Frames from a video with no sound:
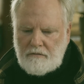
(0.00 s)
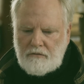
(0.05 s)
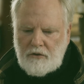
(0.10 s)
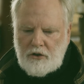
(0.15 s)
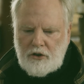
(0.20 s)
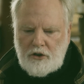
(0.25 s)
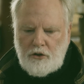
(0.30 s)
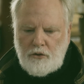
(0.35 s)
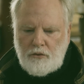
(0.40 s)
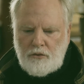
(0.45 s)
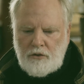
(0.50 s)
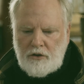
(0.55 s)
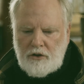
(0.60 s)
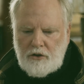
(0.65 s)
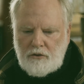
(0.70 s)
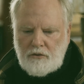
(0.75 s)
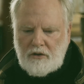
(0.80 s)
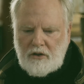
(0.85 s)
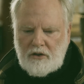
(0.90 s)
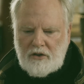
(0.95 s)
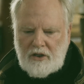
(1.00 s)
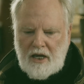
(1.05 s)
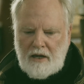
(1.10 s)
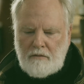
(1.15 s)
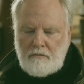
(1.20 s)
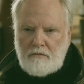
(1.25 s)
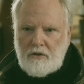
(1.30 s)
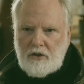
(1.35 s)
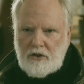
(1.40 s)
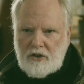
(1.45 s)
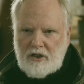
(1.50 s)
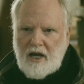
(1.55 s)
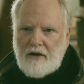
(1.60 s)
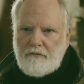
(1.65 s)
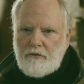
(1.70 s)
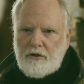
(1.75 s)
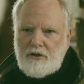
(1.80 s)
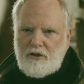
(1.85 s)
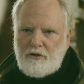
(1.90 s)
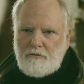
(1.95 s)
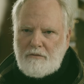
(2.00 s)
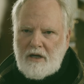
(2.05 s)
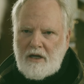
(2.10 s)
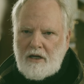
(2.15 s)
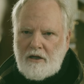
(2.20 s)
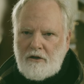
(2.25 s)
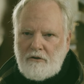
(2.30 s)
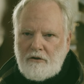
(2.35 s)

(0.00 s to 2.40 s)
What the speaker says: students with the same discoveries you made,